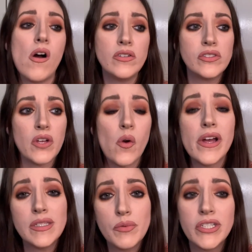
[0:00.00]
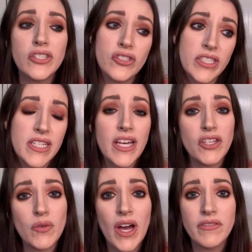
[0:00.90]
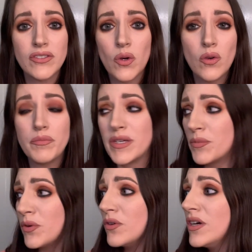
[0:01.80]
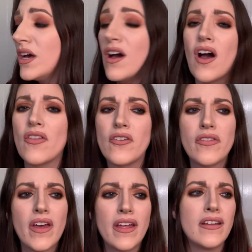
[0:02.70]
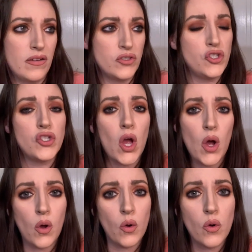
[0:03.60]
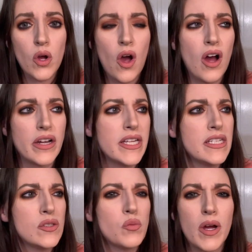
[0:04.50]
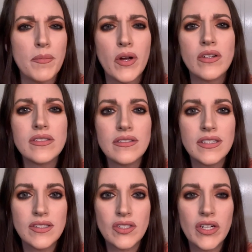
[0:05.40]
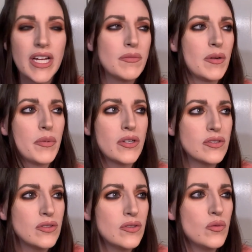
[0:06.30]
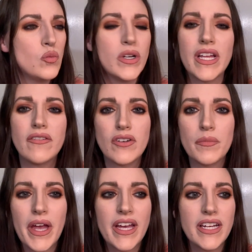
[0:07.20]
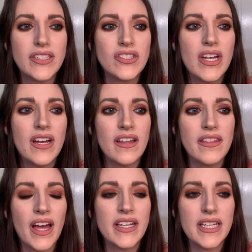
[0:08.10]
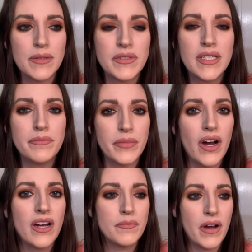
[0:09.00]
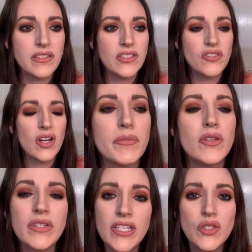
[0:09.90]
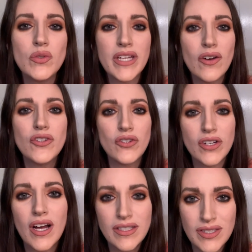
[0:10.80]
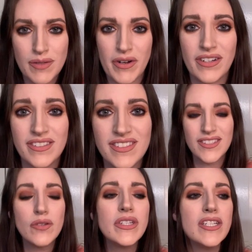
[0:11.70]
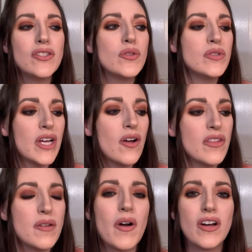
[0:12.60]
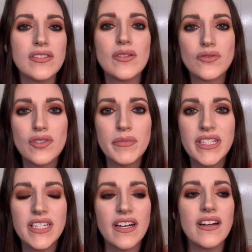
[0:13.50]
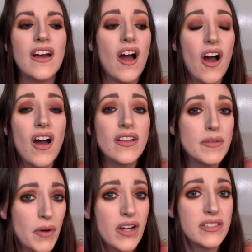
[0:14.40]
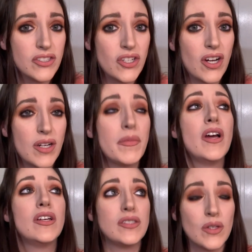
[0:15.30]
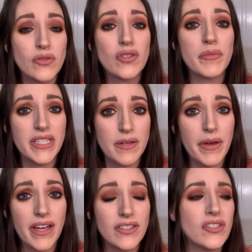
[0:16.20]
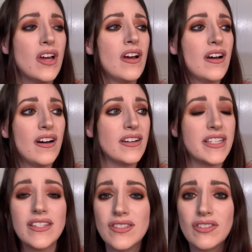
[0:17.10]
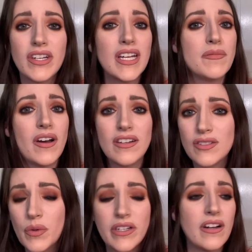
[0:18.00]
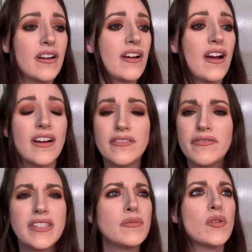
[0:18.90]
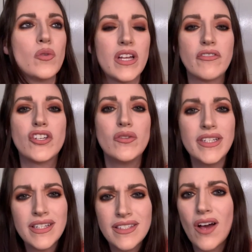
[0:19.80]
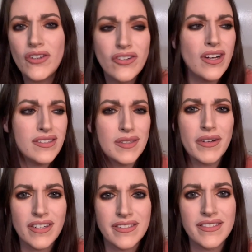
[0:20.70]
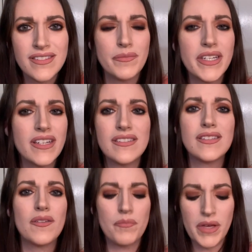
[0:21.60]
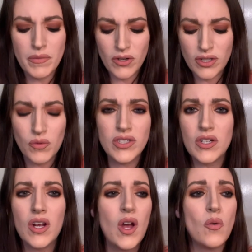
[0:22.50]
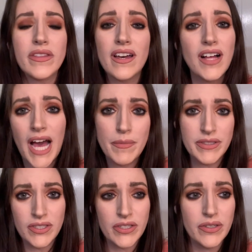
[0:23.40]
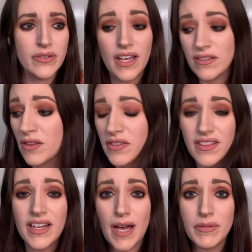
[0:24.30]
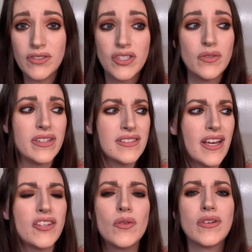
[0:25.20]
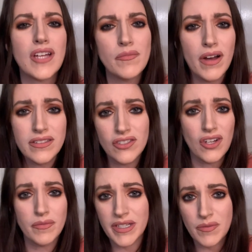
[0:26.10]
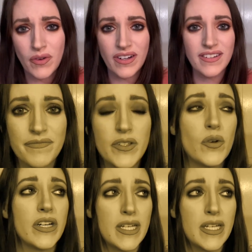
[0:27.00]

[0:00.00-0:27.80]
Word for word: Also, it's pretty shitty that you haven't told people other than Joe on his, what, personal Instagram or personal whatever page that Ipsy bought BoxyCharm. You need to tell your customers. You need to tell them on social media, on the BoxyCharm social media page, on Instagram, on Twitter, on Facebook, whatever. You need to tell your customers because people are gonna wonder what the hell happened to you. And the thing that happened to you is that you are not BoxyCharm anymore. You are